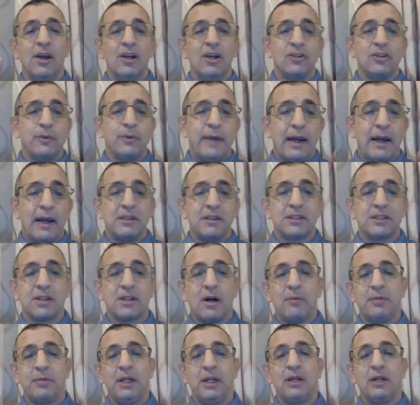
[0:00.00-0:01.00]
So, we have this
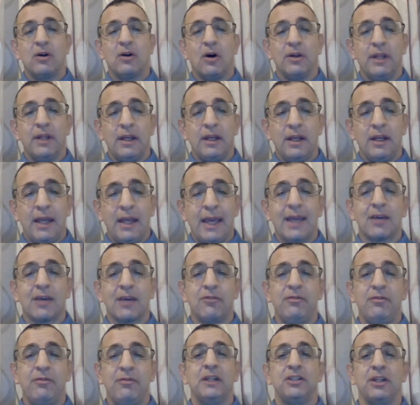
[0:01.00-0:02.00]
company called
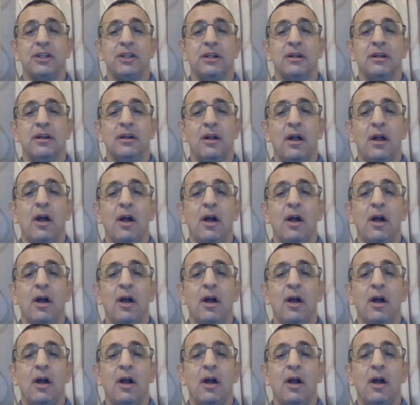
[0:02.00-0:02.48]
Hikvision,